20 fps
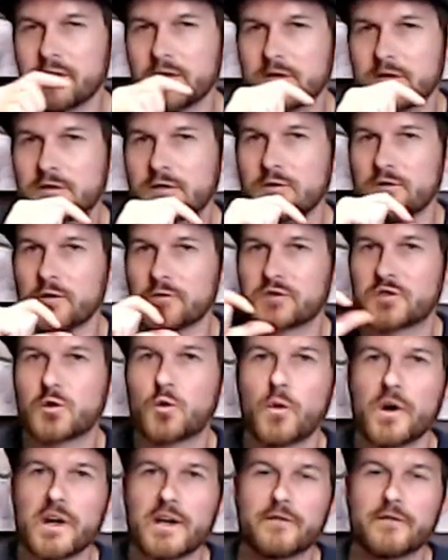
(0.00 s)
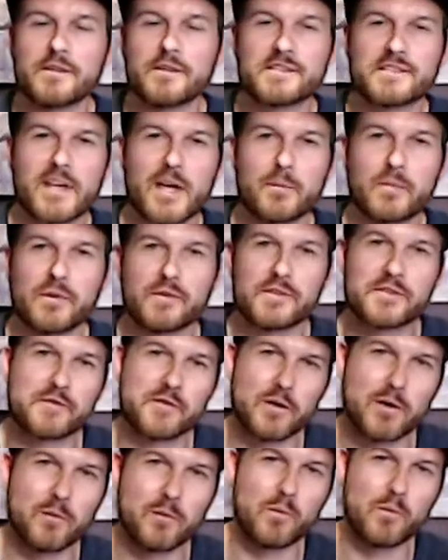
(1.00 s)
to those 20 different samples
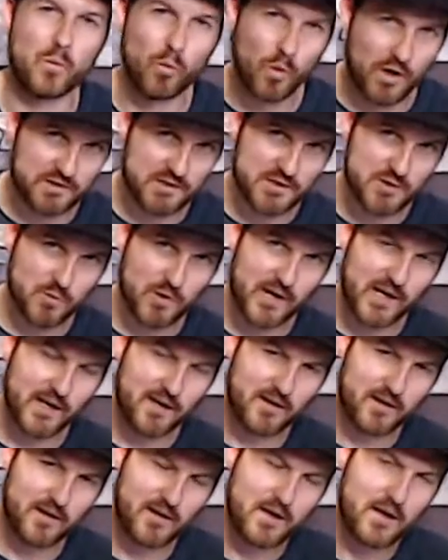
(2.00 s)
from 1 to 20,